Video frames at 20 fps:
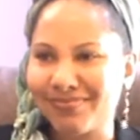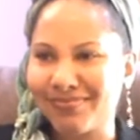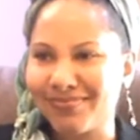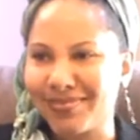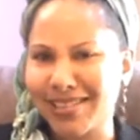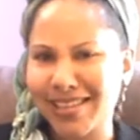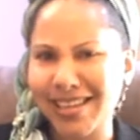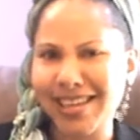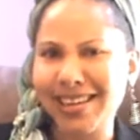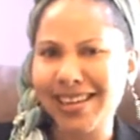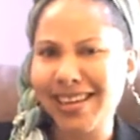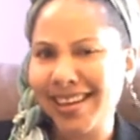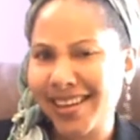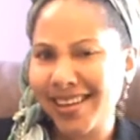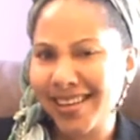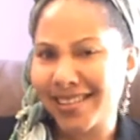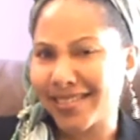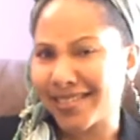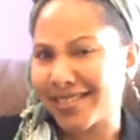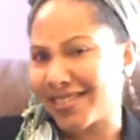
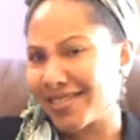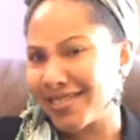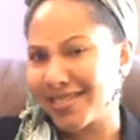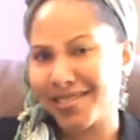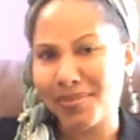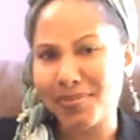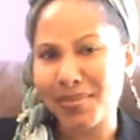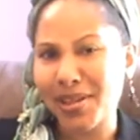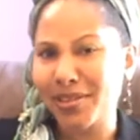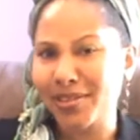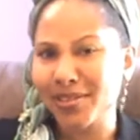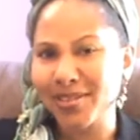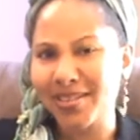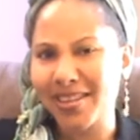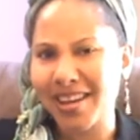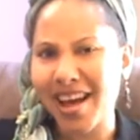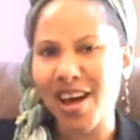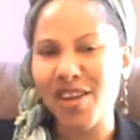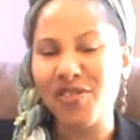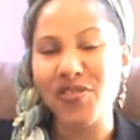killing and some other
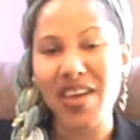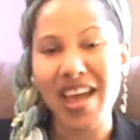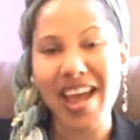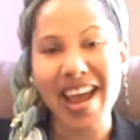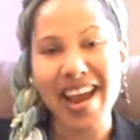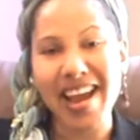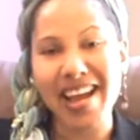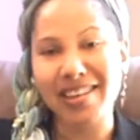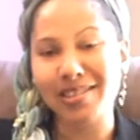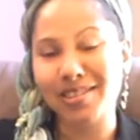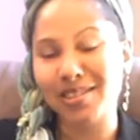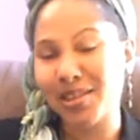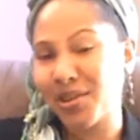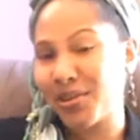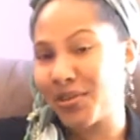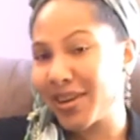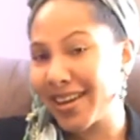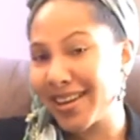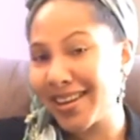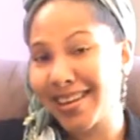stuff, and
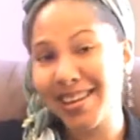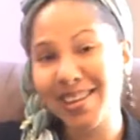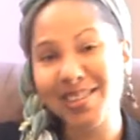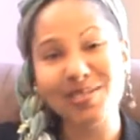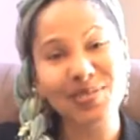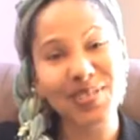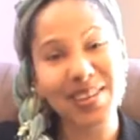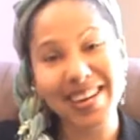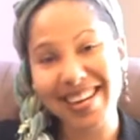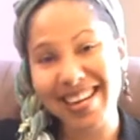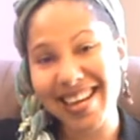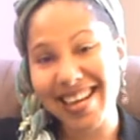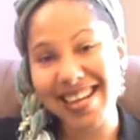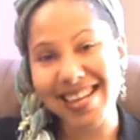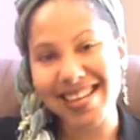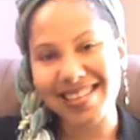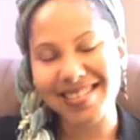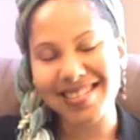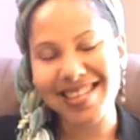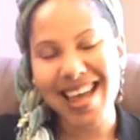so it is what it
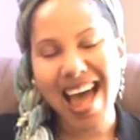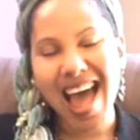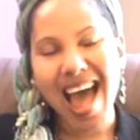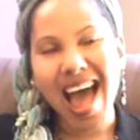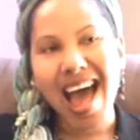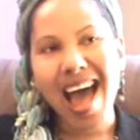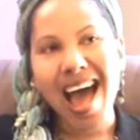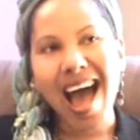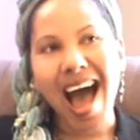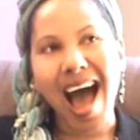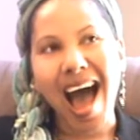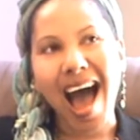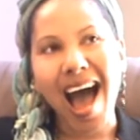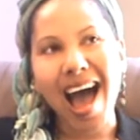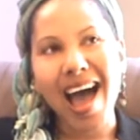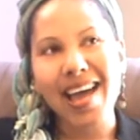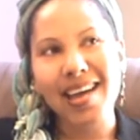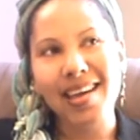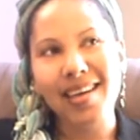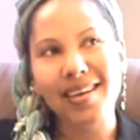is.
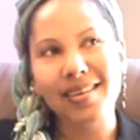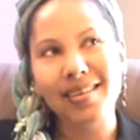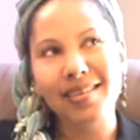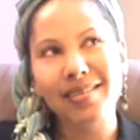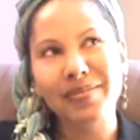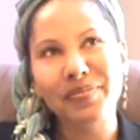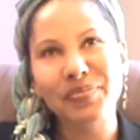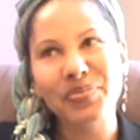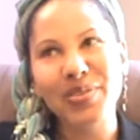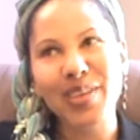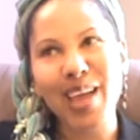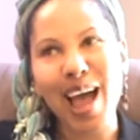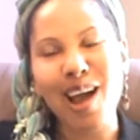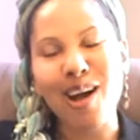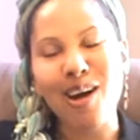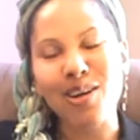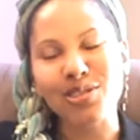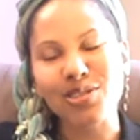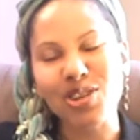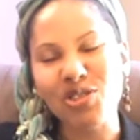I
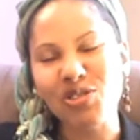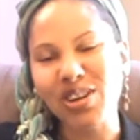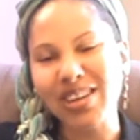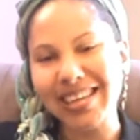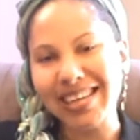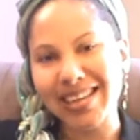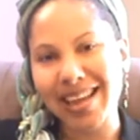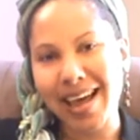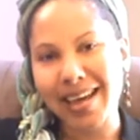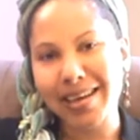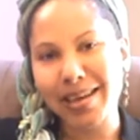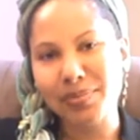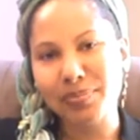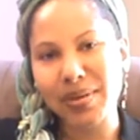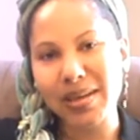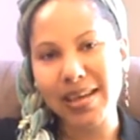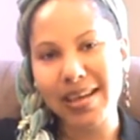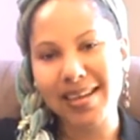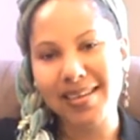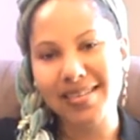also really like it
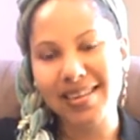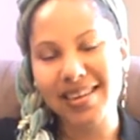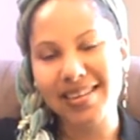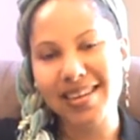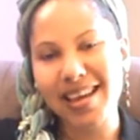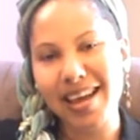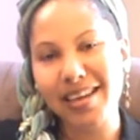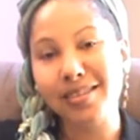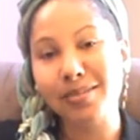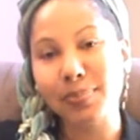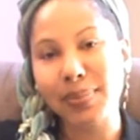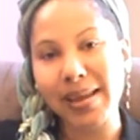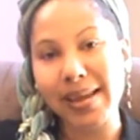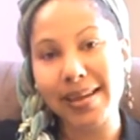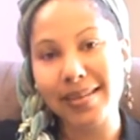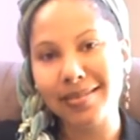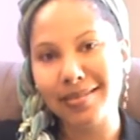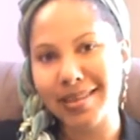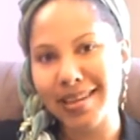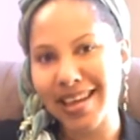because it takes
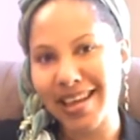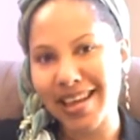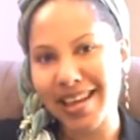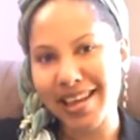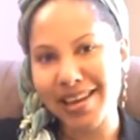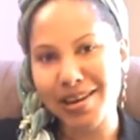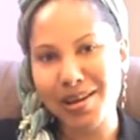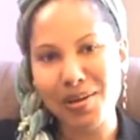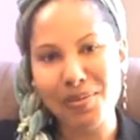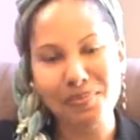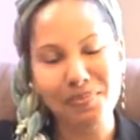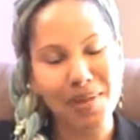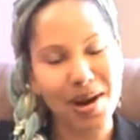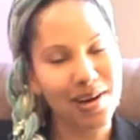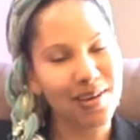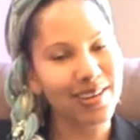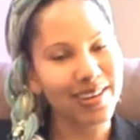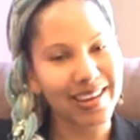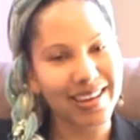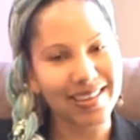place in
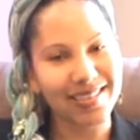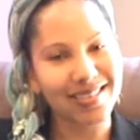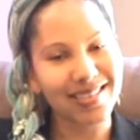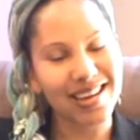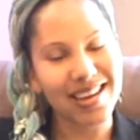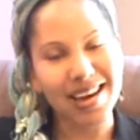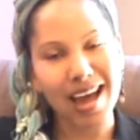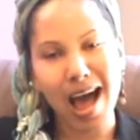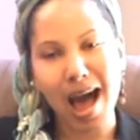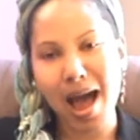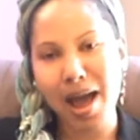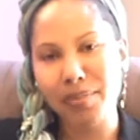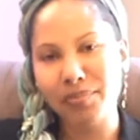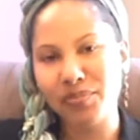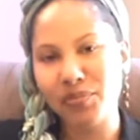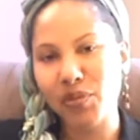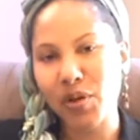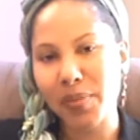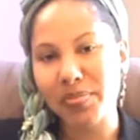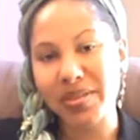Maryland, and I'm
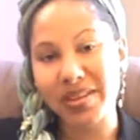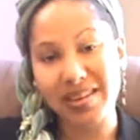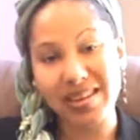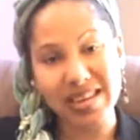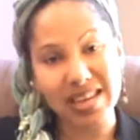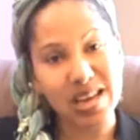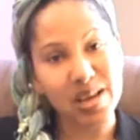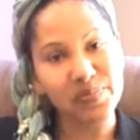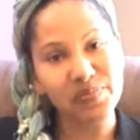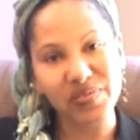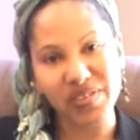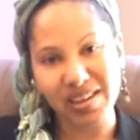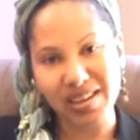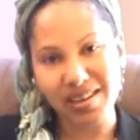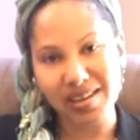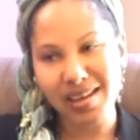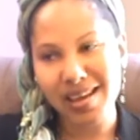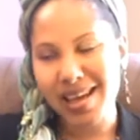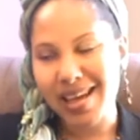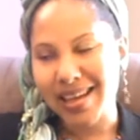from the
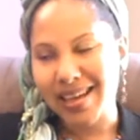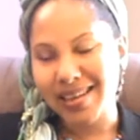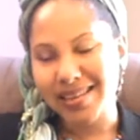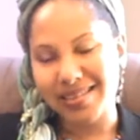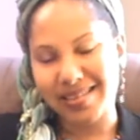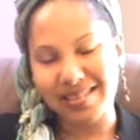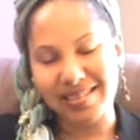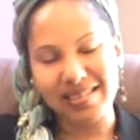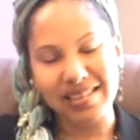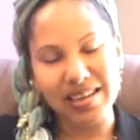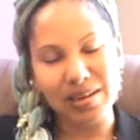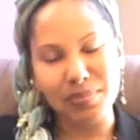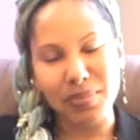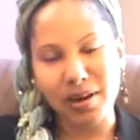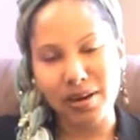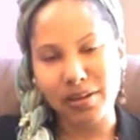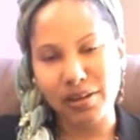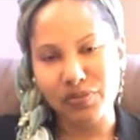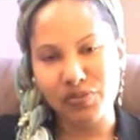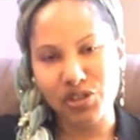DMV, DC,
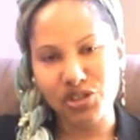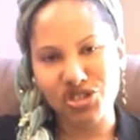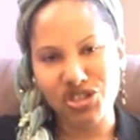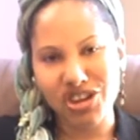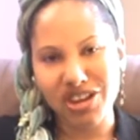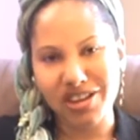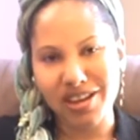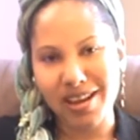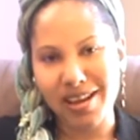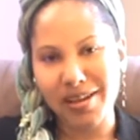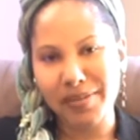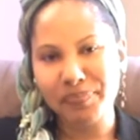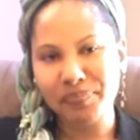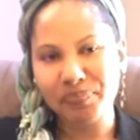Maryland, Virginia